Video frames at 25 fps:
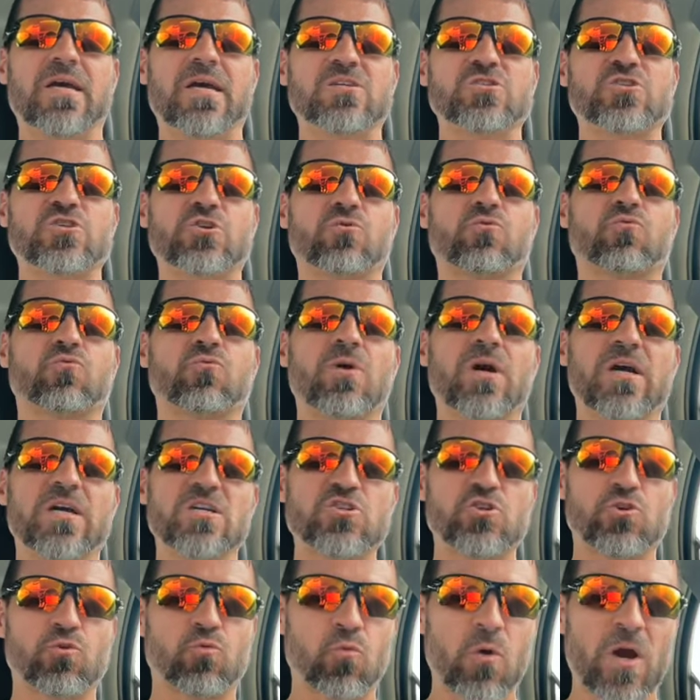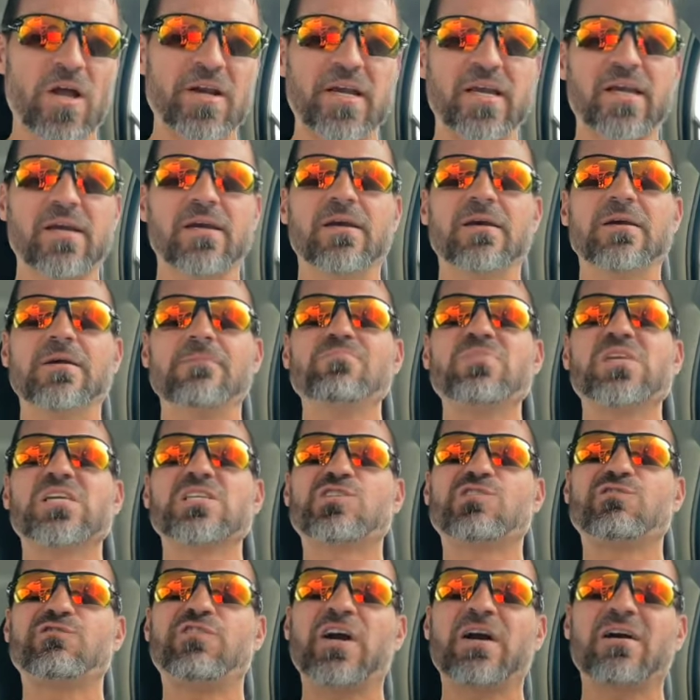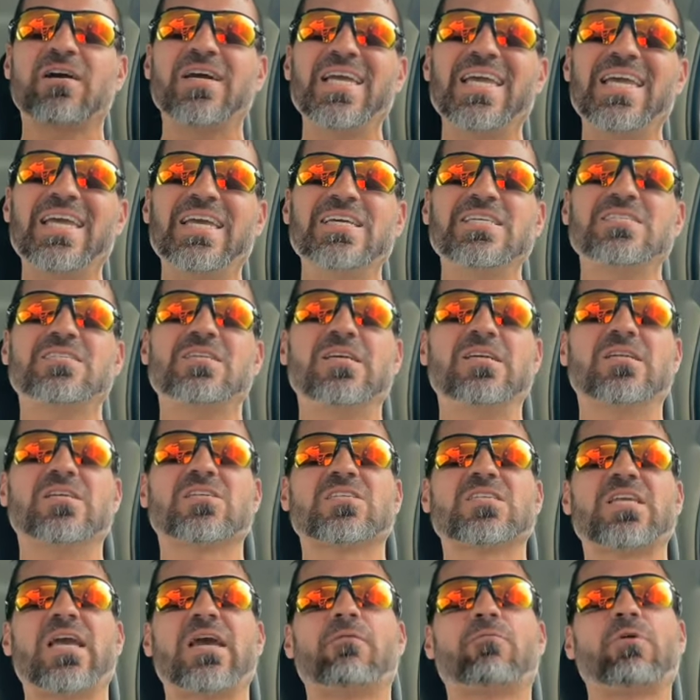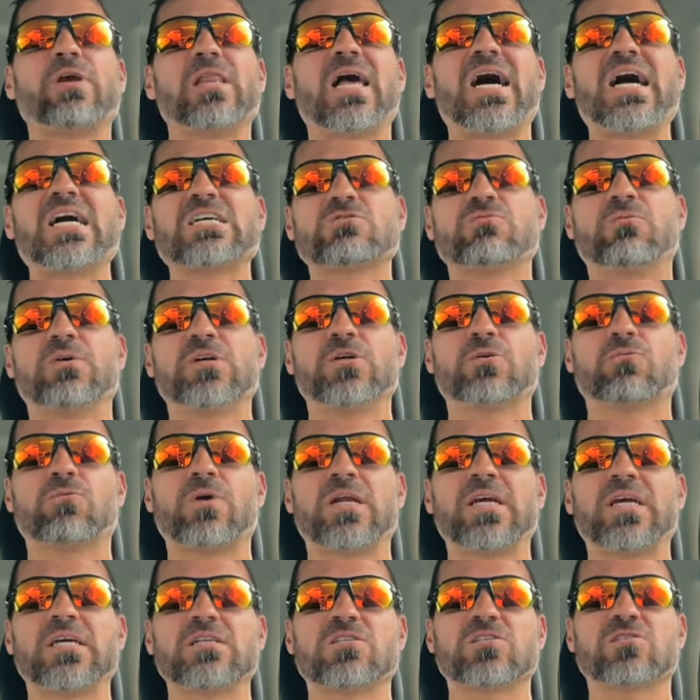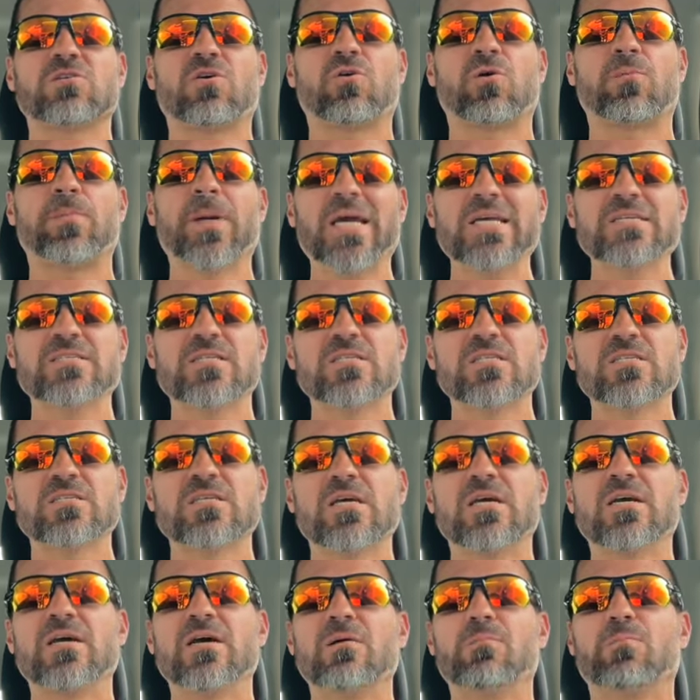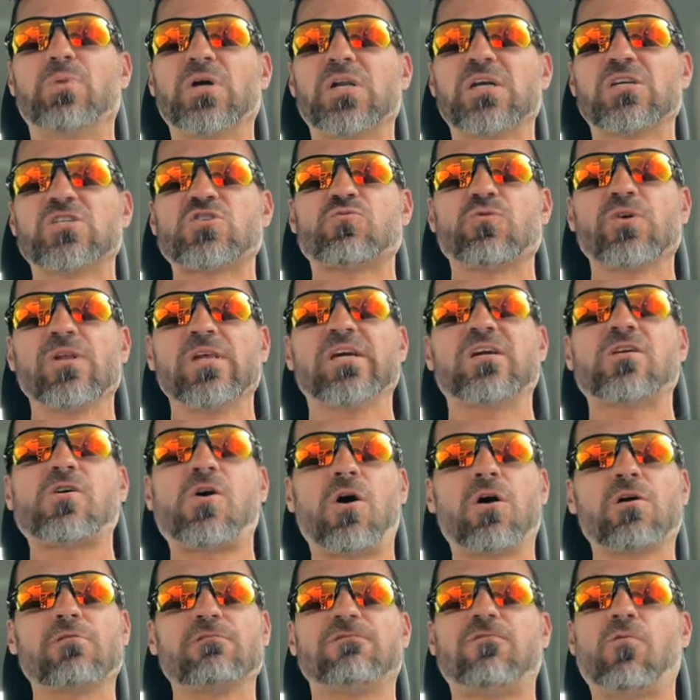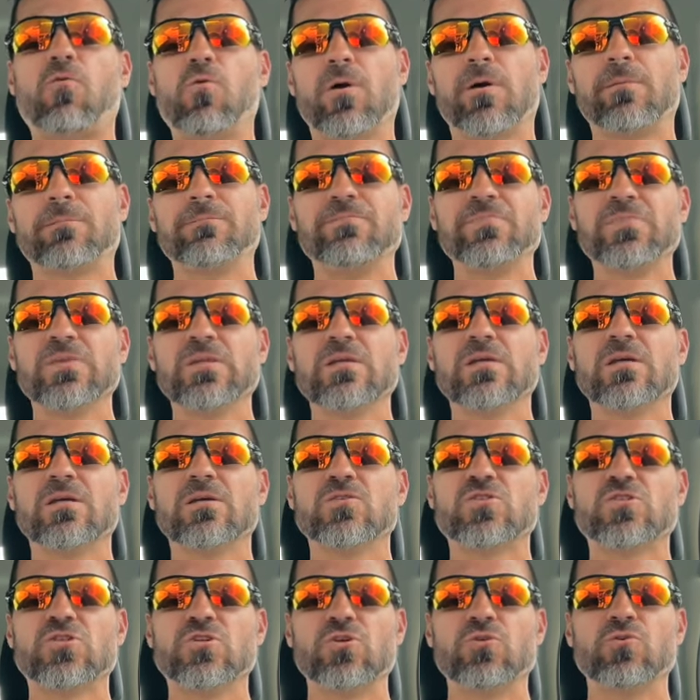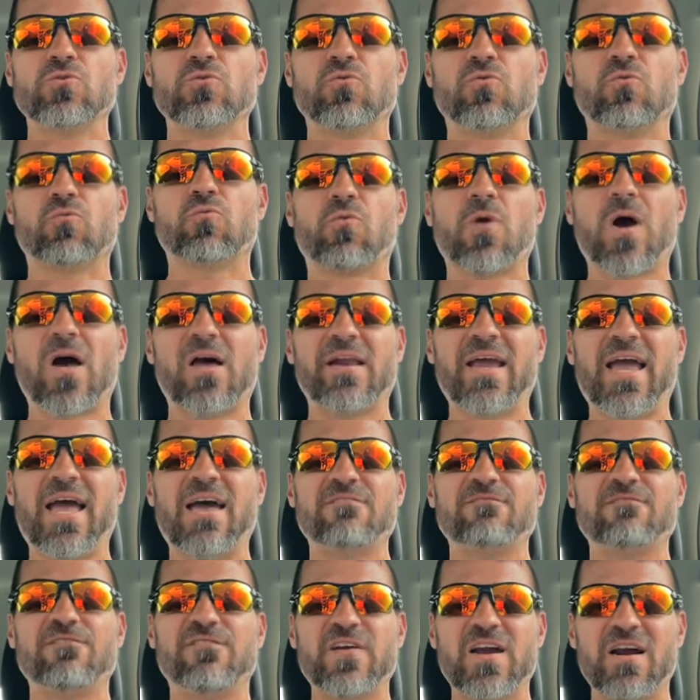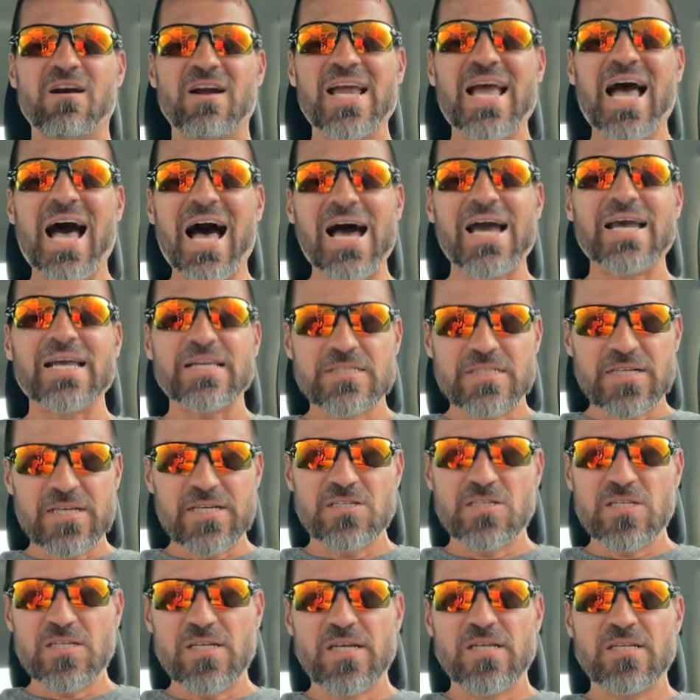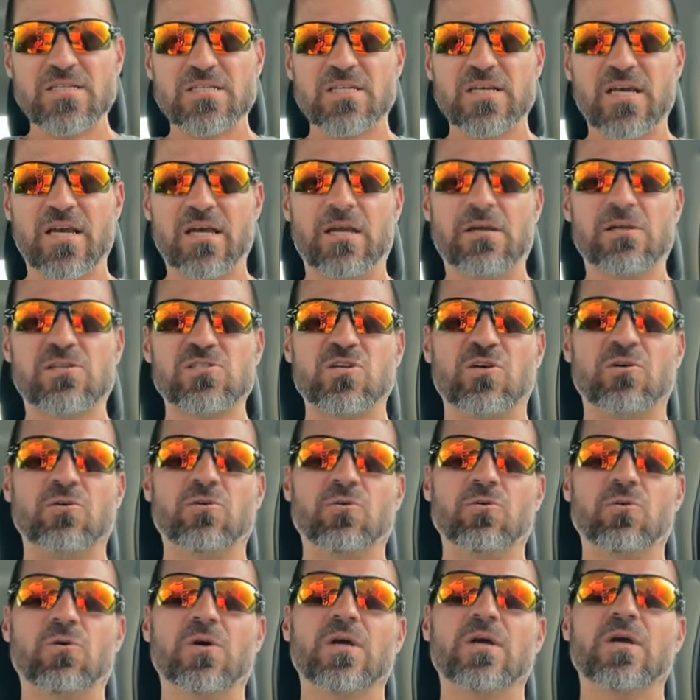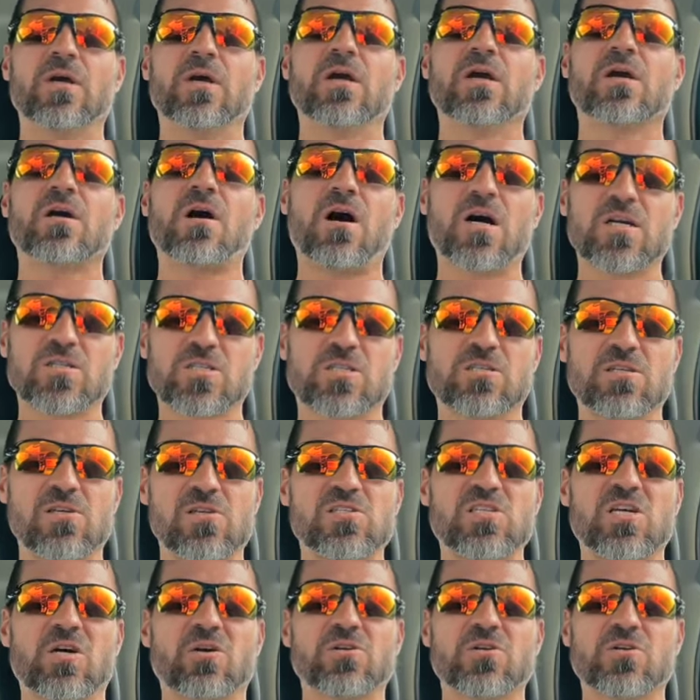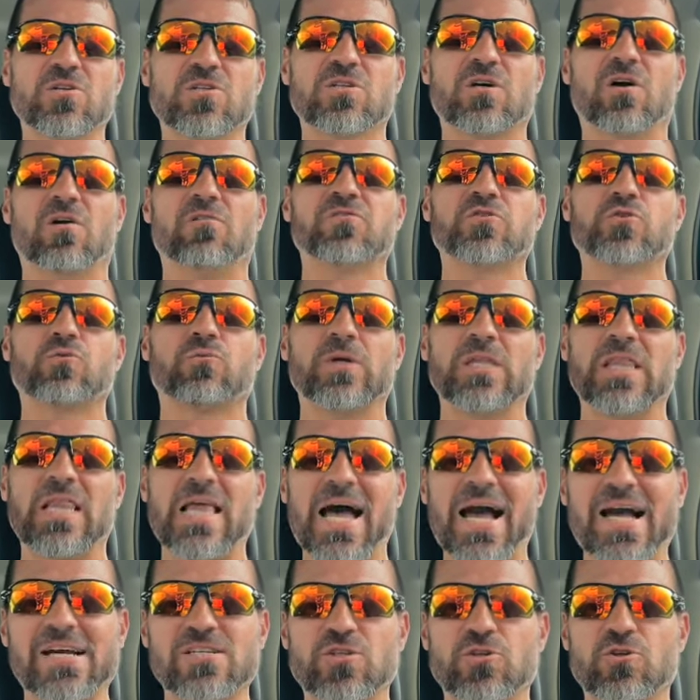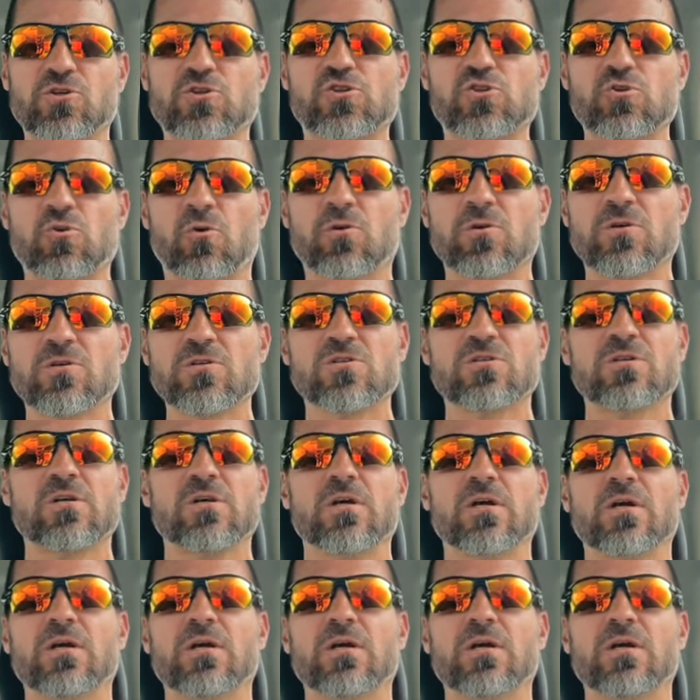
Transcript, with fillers: as you're as you're running it's very easy to stay relaxed when you're running at slower paces but it's really an art form to run at very high intensities and to consciously tell yourself to relax your shoulders.